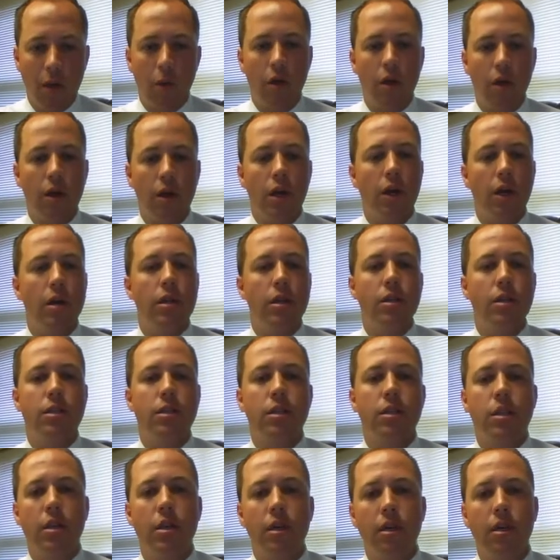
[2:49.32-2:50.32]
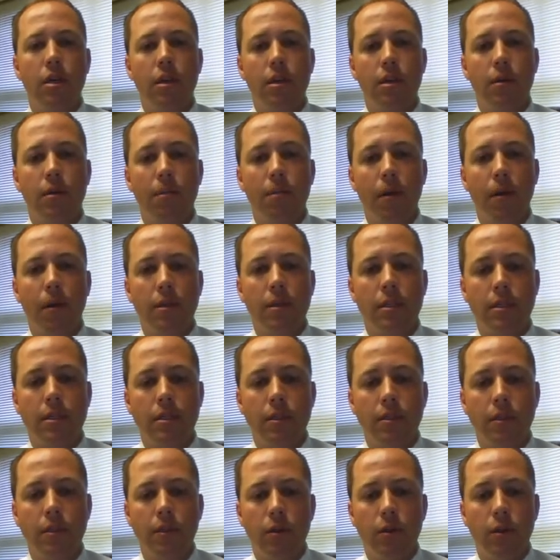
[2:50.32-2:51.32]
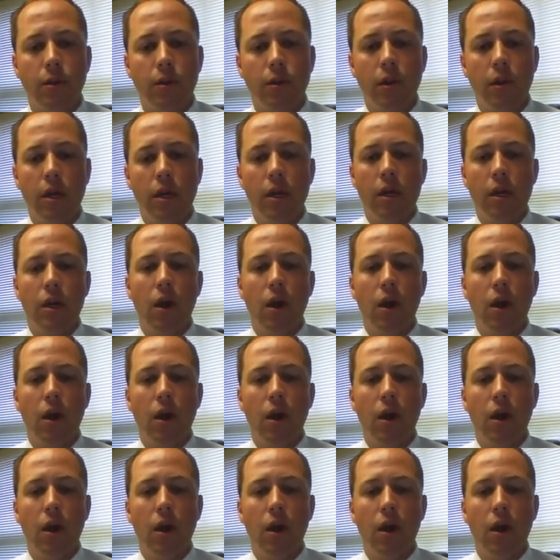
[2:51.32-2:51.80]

We'll encourage the person to